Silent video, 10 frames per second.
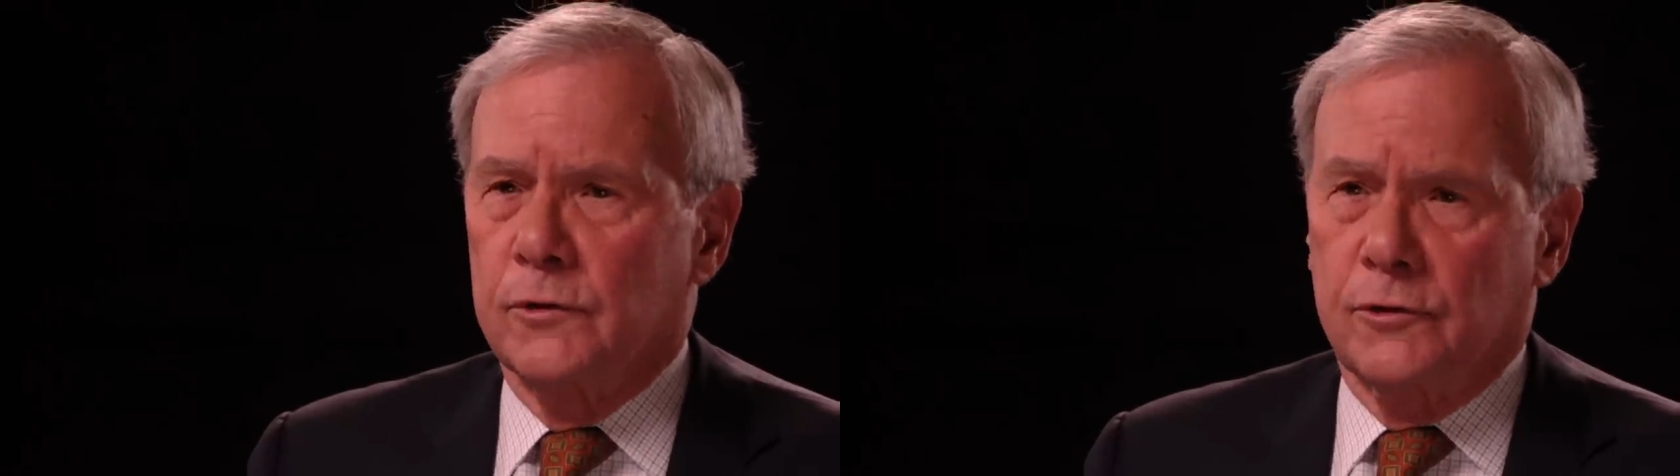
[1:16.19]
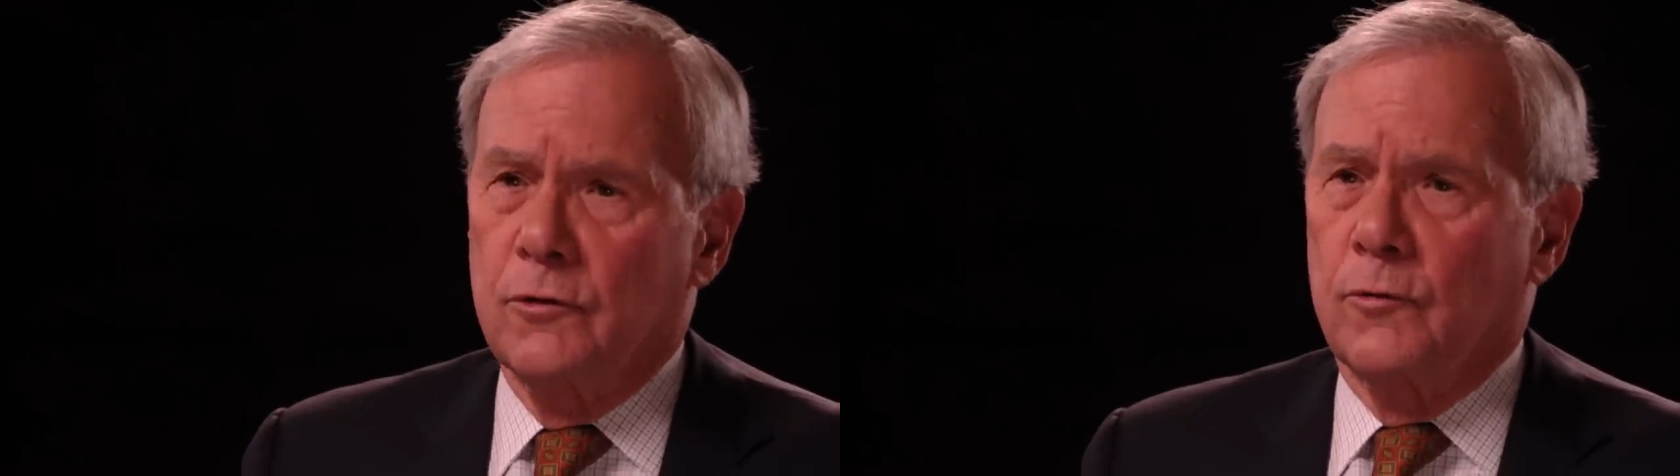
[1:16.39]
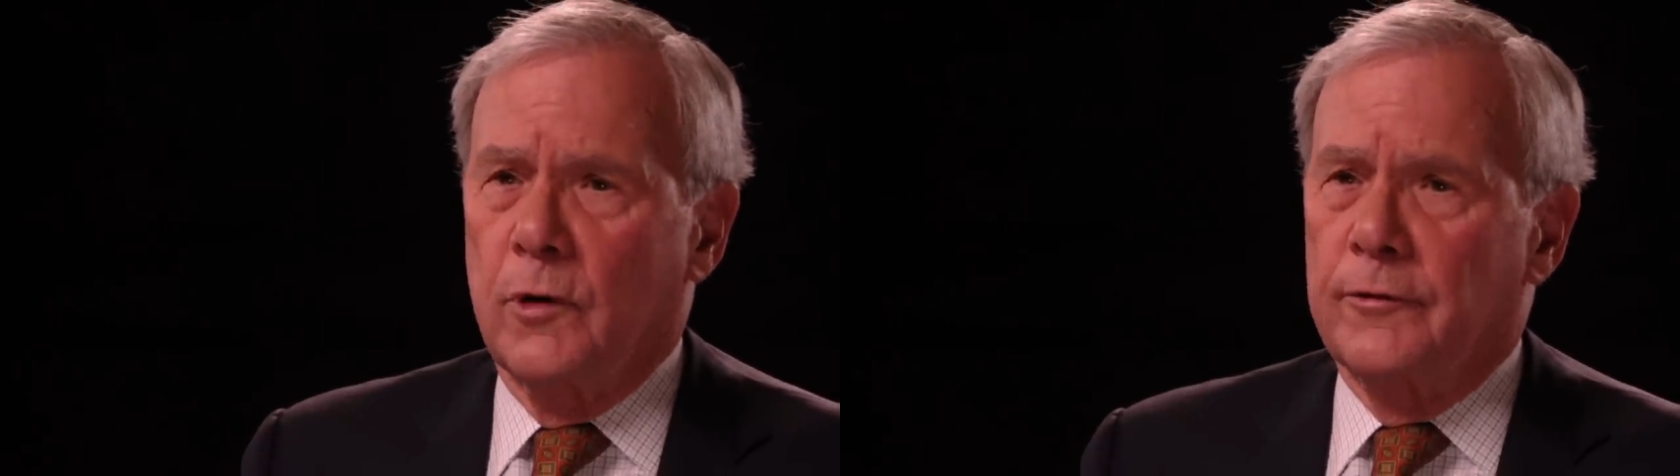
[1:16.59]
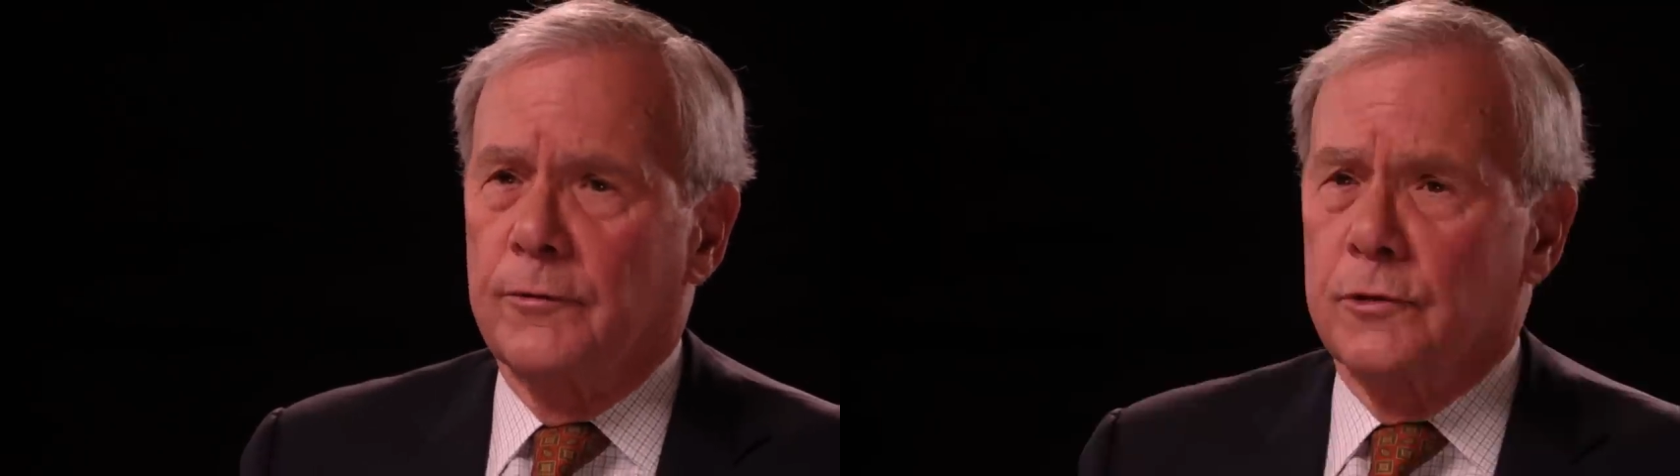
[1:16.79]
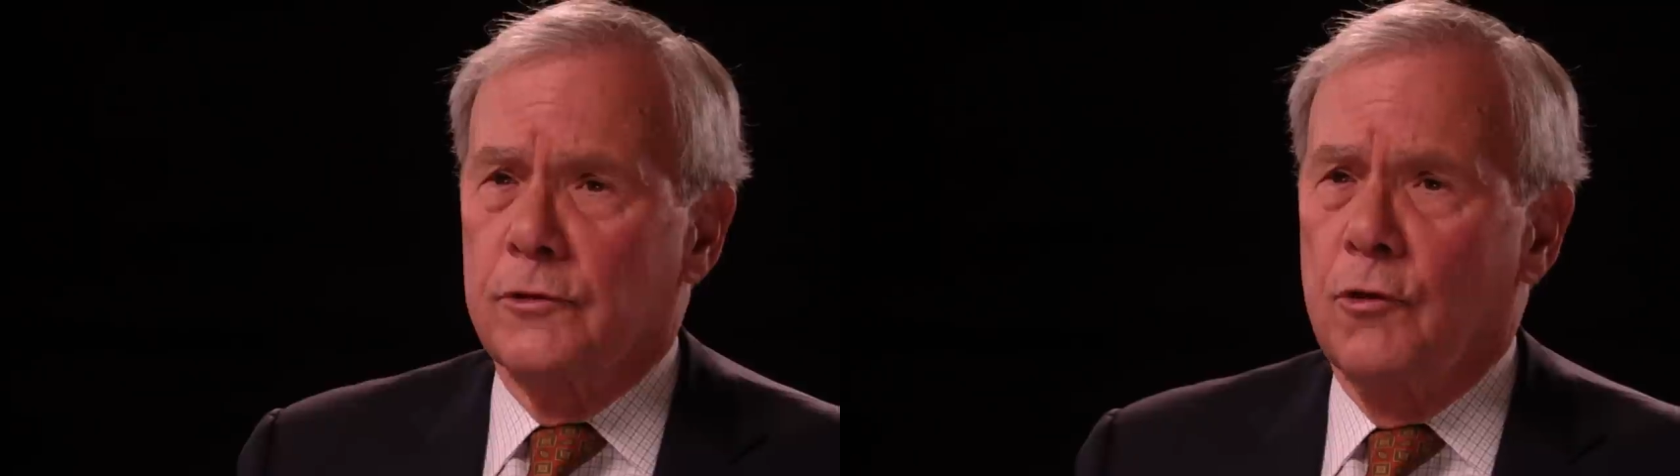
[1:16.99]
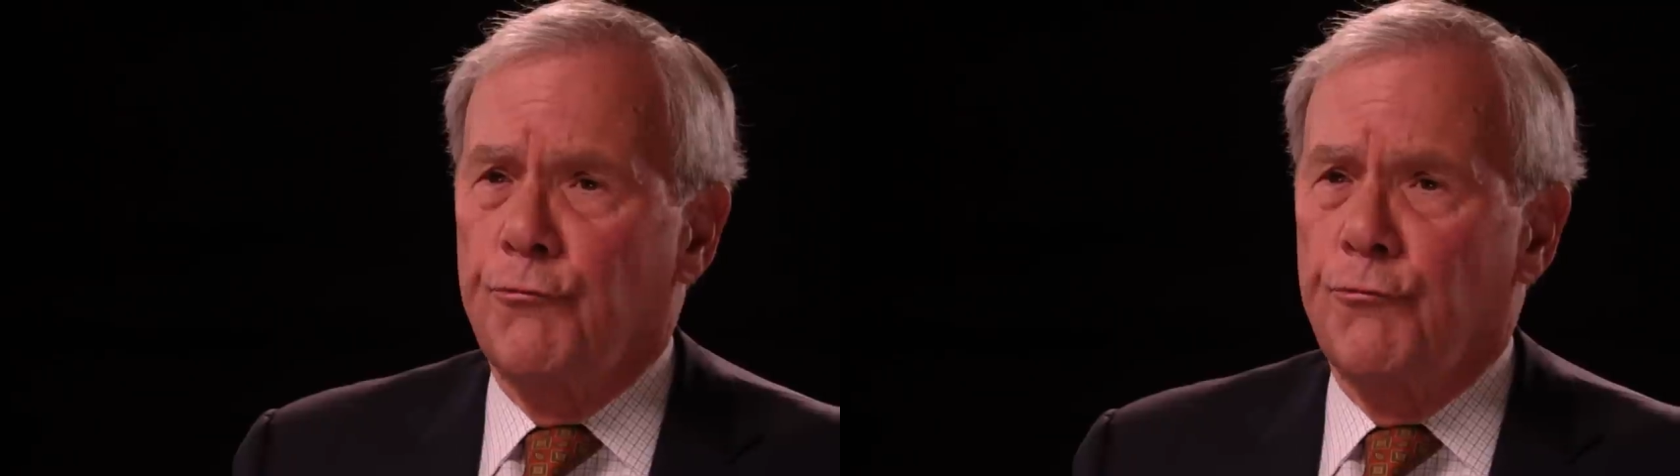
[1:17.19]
was so great there was no